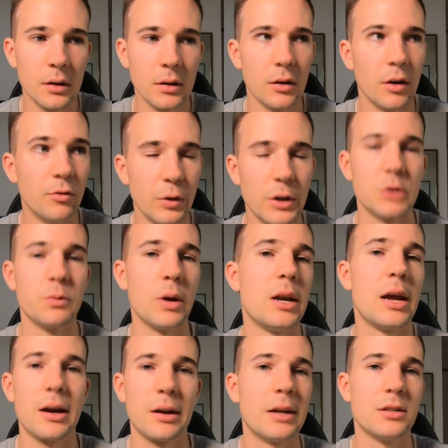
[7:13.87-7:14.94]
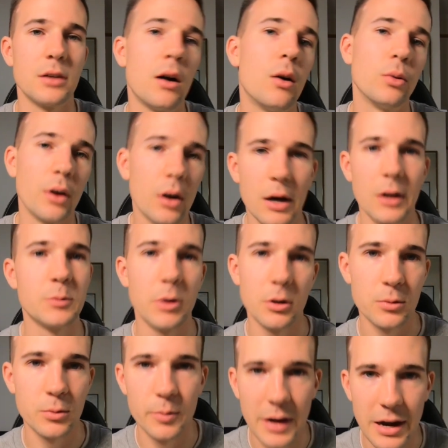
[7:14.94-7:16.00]
of which we now need to hold the highest
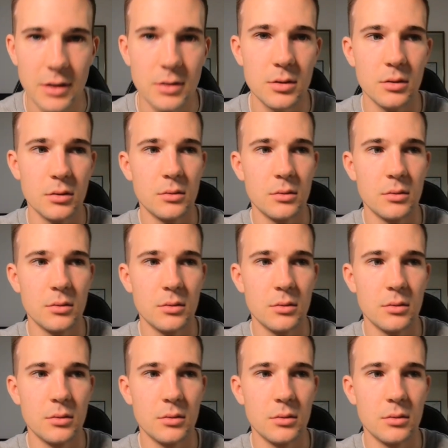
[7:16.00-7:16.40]
possible pace